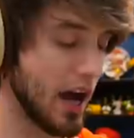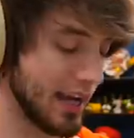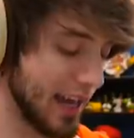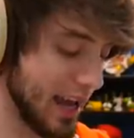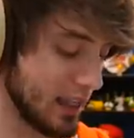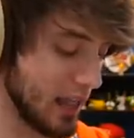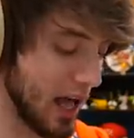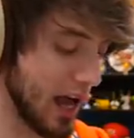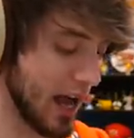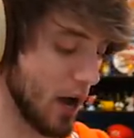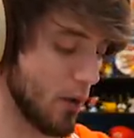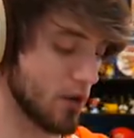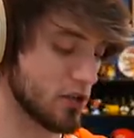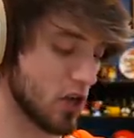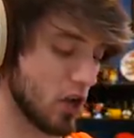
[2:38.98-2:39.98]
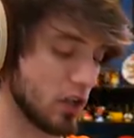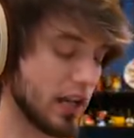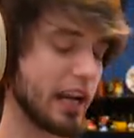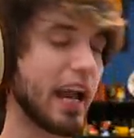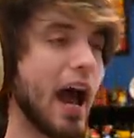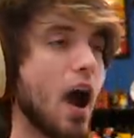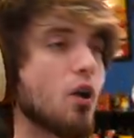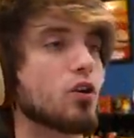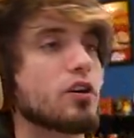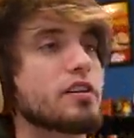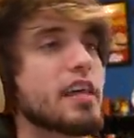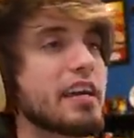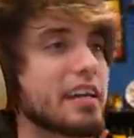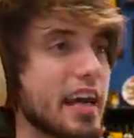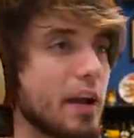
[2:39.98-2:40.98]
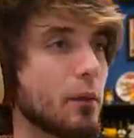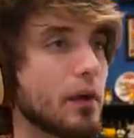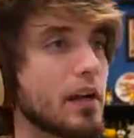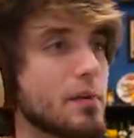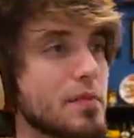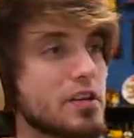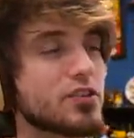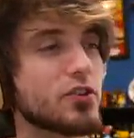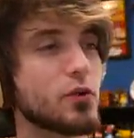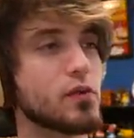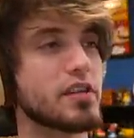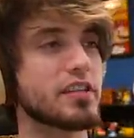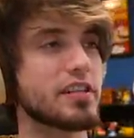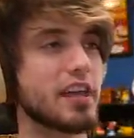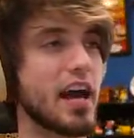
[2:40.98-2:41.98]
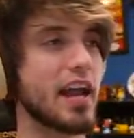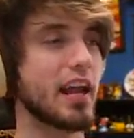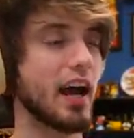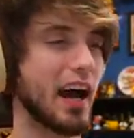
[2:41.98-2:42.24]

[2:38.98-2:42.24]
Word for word: I can't lie. I was all like, how could they get rid of Mr. Resetti?